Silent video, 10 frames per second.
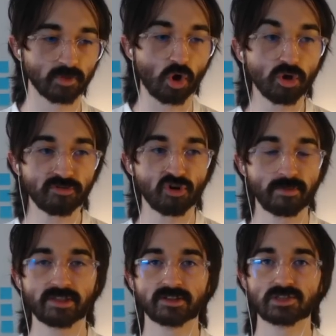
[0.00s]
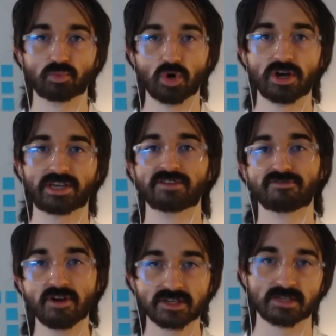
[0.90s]
All 4 methods work in
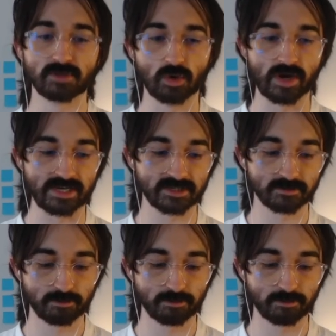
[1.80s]
very similar ways,